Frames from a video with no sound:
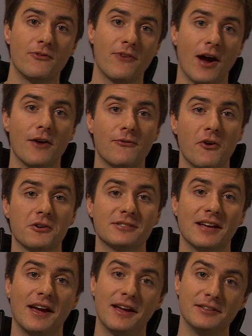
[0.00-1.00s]

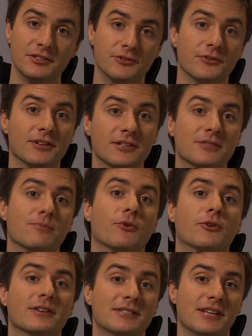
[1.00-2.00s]
Firefox, and Internet
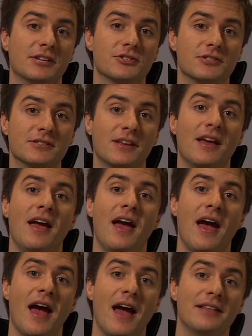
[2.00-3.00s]
Explorer extensions,
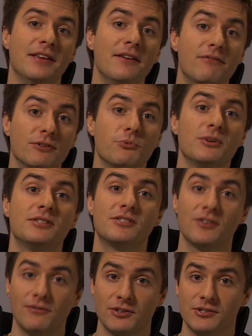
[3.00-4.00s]
and even with
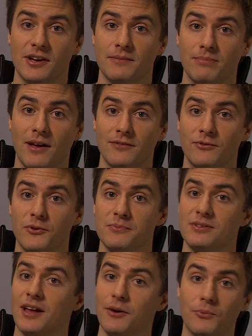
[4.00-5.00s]
server-side
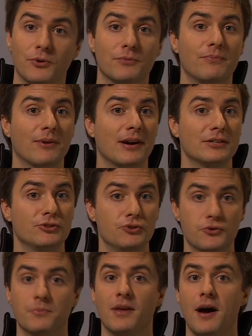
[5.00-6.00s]
platforms like WordPress,
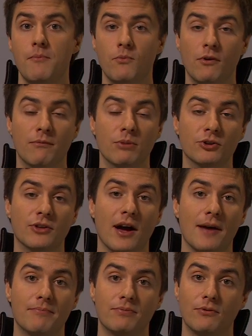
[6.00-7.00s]
Joomla,
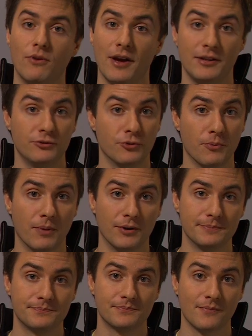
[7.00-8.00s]
MobileType, and
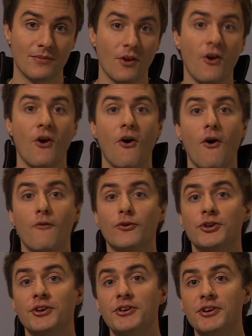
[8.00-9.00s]
Drupal.
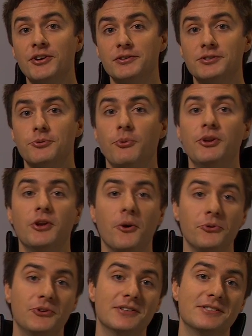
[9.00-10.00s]
Over the years, we
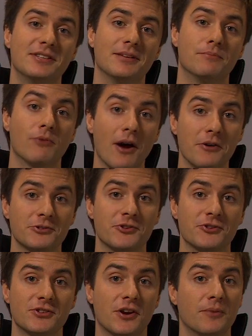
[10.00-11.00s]
noticed that
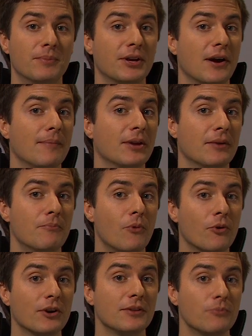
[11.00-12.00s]
browsers are becoming
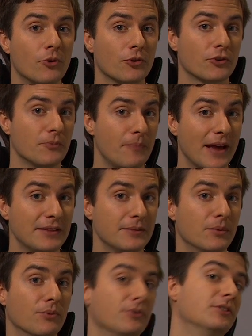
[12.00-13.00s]
more and more
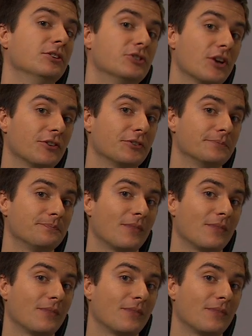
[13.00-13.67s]
compatible with each other.